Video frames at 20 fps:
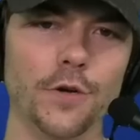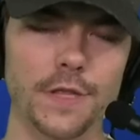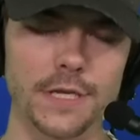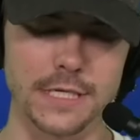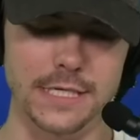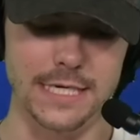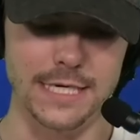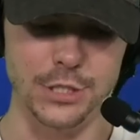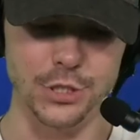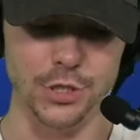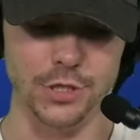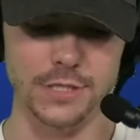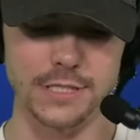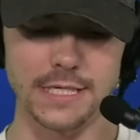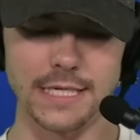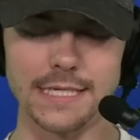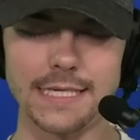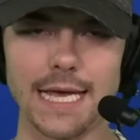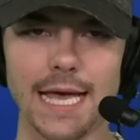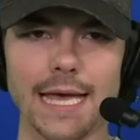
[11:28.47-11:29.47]
the teacher
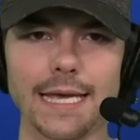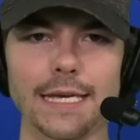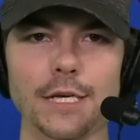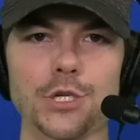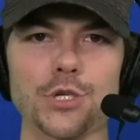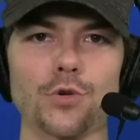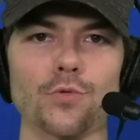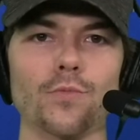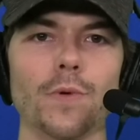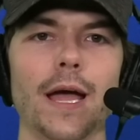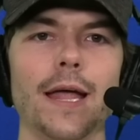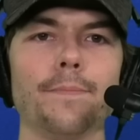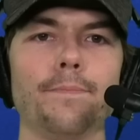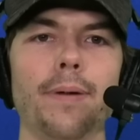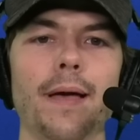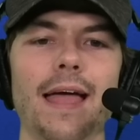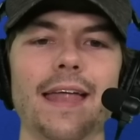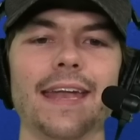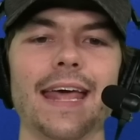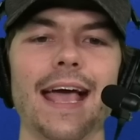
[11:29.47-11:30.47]
today. Get your red
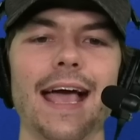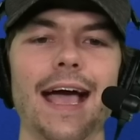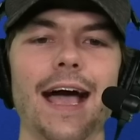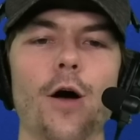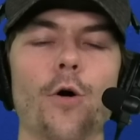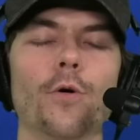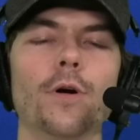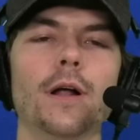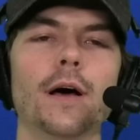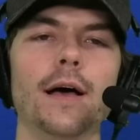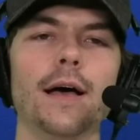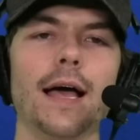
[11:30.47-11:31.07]
pen out.